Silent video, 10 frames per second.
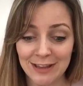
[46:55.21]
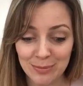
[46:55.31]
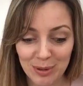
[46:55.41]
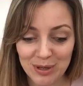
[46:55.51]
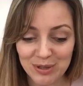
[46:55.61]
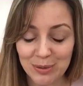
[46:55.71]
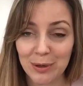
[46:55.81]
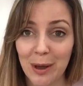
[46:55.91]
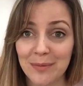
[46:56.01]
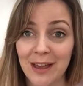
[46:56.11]
and the pictures that
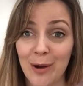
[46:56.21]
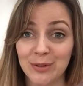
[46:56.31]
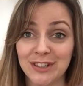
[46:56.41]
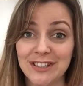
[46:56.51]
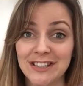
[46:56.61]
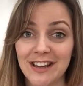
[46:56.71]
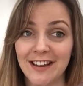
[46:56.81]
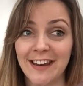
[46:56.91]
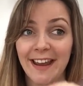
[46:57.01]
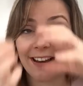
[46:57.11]
were coming out were
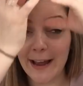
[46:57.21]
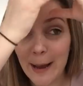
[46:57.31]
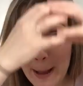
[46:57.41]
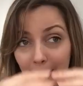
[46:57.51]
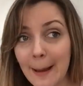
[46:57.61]
stunning like